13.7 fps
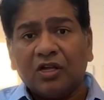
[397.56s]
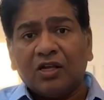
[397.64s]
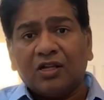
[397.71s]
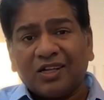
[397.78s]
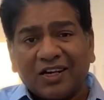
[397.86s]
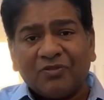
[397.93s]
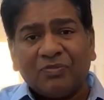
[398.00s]

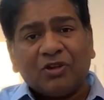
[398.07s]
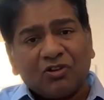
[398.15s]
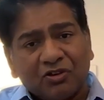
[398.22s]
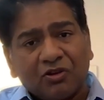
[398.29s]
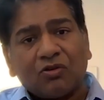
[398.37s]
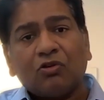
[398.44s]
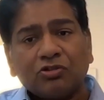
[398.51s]
That is
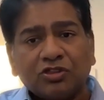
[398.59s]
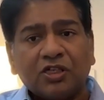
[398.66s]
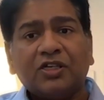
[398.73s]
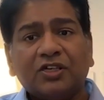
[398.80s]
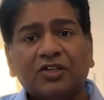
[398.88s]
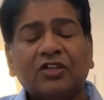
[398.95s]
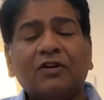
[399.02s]
because the roster
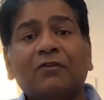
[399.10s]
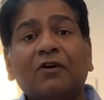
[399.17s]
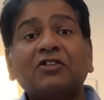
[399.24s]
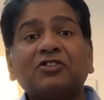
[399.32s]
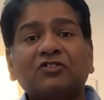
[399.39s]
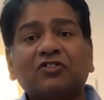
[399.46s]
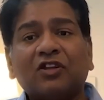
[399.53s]
itself
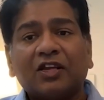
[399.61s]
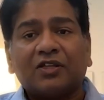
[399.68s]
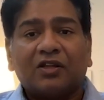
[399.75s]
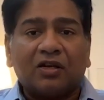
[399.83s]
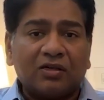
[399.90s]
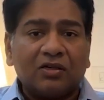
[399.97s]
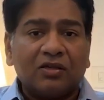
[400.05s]
functions like
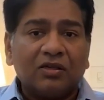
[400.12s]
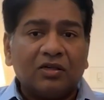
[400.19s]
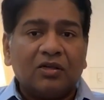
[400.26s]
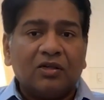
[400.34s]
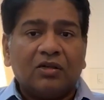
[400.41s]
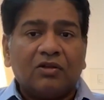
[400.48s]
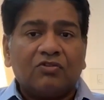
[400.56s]
that.
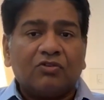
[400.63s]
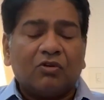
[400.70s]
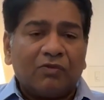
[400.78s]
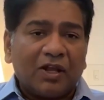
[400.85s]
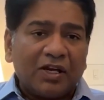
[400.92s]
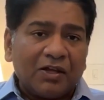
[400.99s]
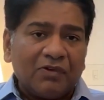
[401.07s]
So
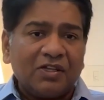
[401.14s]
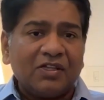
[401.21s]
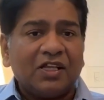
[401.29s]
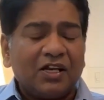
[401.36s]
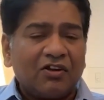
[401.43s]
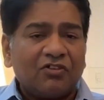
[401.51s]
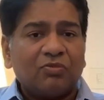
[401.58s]
whenever
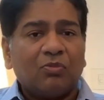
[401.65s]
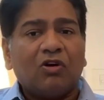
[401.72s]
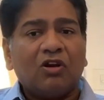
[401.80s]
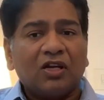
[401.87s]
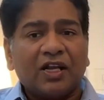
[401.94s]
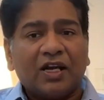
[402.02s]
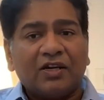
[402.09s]
there are
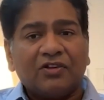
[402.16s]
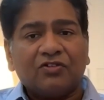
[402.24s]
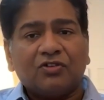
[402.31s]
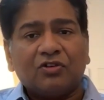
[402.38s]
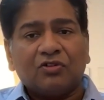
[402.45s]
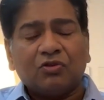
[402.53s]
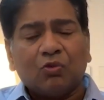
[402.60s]
small cadres,
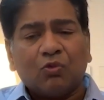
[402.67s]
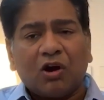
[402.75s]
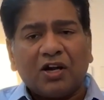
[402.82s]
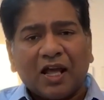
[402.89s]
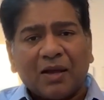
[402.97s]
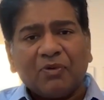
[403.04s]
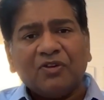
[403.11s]
so what
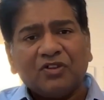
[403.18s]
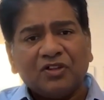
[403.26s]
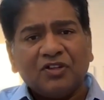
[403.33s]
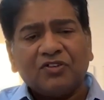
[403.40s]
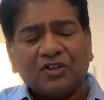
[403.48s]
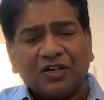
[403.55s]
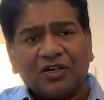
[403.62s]
happens in
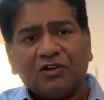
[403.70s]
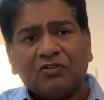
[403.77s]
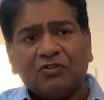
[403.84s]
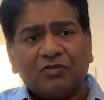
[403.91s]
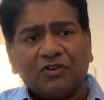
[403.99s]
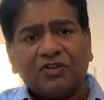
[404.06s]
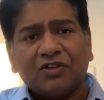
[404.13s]
the central
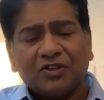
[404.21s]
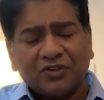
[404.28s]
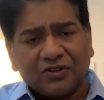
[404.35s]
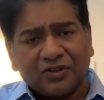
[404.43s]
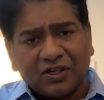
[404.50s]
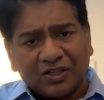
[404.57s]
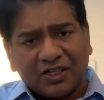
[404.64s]
universities
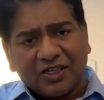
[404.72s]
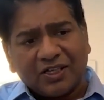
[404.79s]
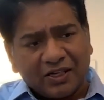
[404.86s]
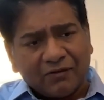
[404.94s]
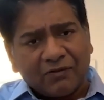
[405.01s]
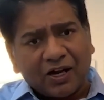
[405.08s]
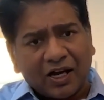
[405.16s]
is that they
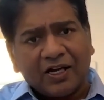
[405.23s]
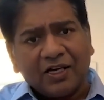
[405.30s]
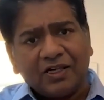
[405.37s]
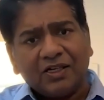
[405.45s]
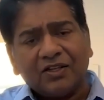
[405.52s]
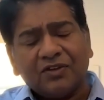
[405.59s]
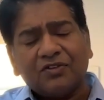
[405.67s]

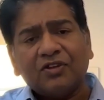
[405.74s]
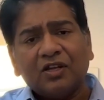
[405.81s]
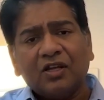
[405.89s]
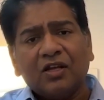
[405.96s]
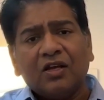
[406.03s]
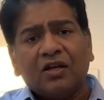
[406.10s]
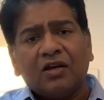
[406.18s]
divide
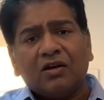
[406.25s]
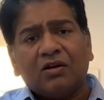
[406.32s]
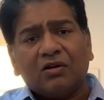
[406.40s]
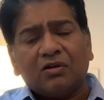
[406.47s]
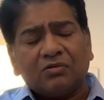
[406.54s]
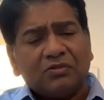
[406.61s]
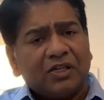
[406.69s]

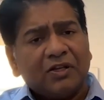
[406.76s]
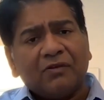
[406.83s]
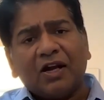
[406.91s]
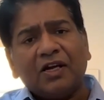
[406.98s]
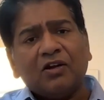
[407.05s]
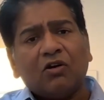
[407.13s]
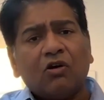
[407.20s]

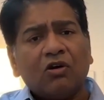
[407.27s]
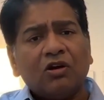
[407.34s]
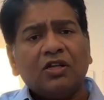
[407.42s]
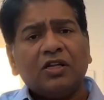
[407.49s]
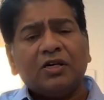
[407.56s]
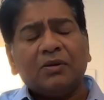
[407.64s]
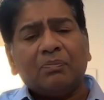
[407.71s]
all
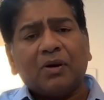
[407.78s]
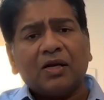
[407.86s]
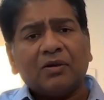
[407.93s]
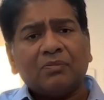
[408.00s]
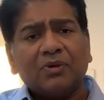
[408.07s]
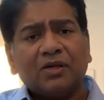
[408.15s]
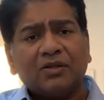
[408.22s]
the
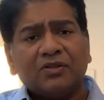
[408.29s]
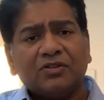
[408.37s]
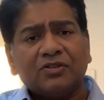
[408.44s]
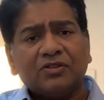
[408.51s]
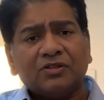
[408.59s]
departments